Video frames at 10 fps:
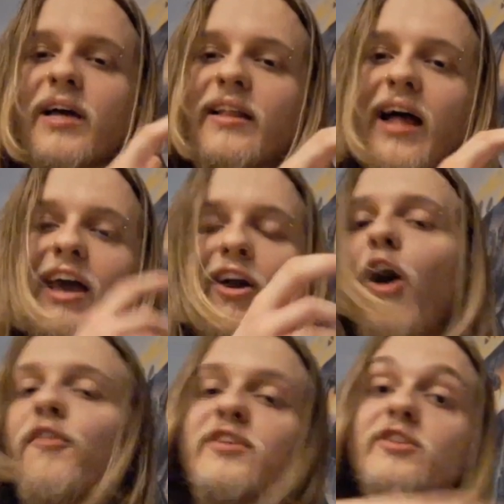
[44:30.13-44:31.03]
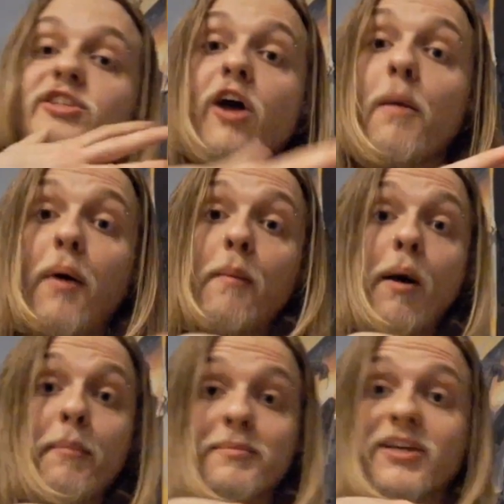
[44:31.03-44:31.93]
that I often saw pop
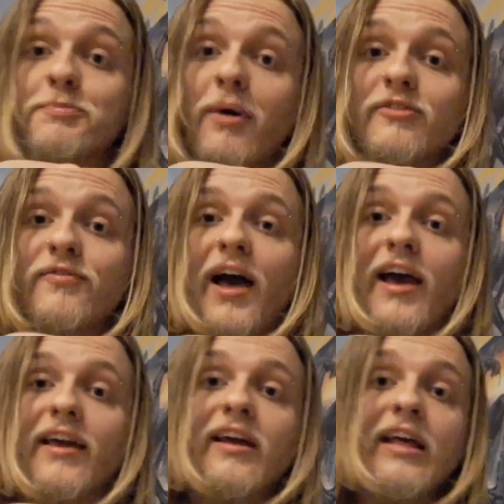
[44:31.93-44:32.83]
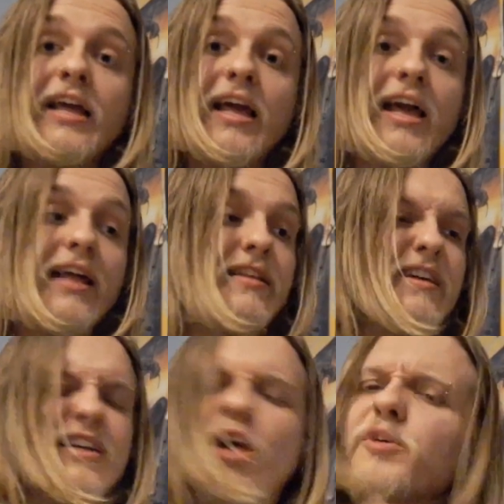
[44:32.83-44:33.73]
up on my Spotify, And
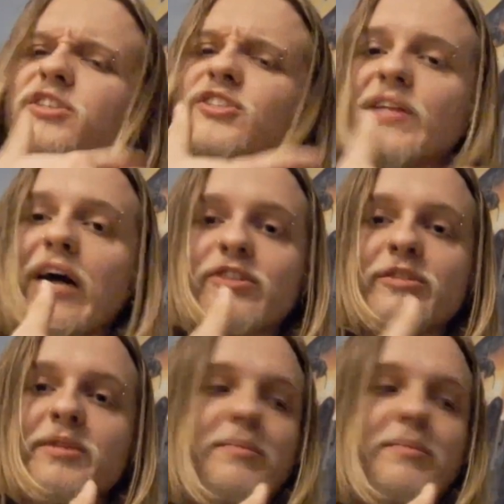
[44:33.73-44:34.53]
it always stood out to me